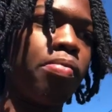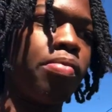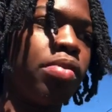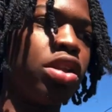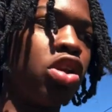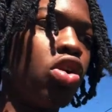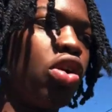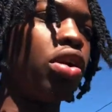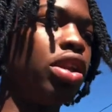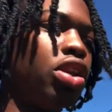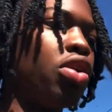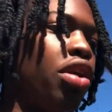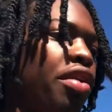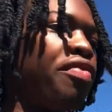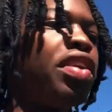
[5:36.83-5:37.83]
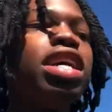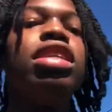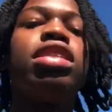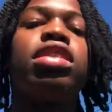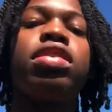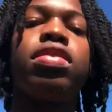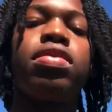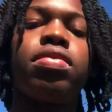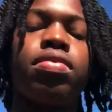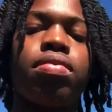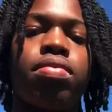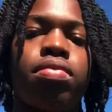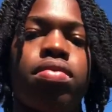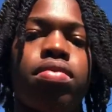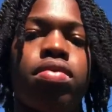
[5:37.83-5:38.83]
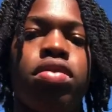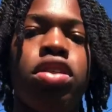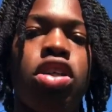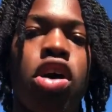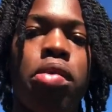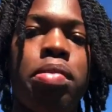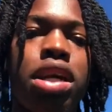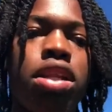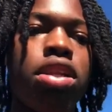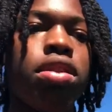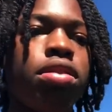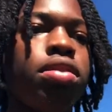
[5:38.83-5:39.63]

Little events. You know what I mean?